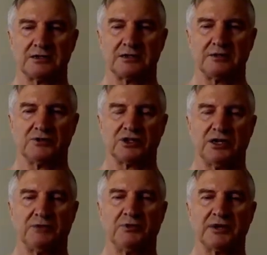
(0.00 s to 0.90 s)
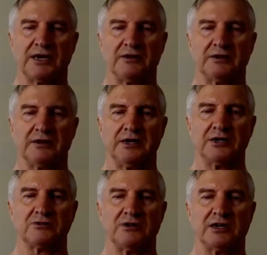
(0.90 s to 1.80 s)
which are put out
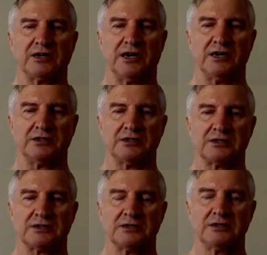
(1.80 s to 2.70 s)
into our gardens